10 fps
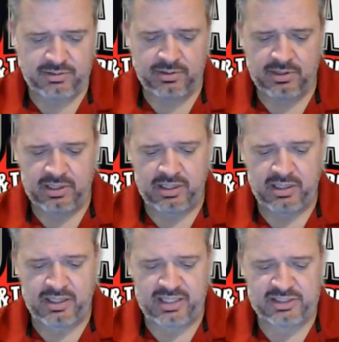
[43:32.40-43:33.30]

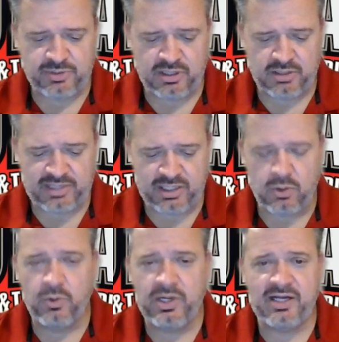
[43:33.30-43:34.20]
And that's put on by
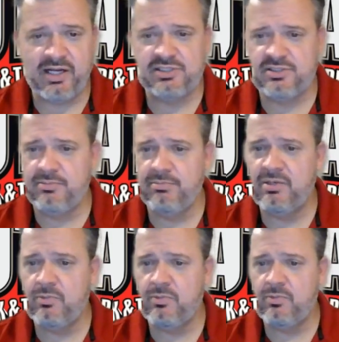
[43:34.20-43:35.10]
Hoganics
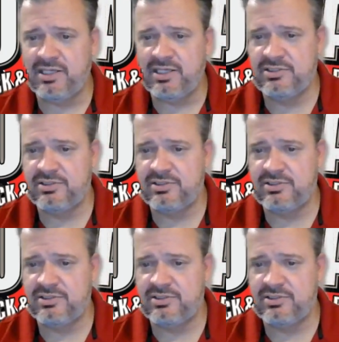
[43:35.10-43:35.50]
Midwest.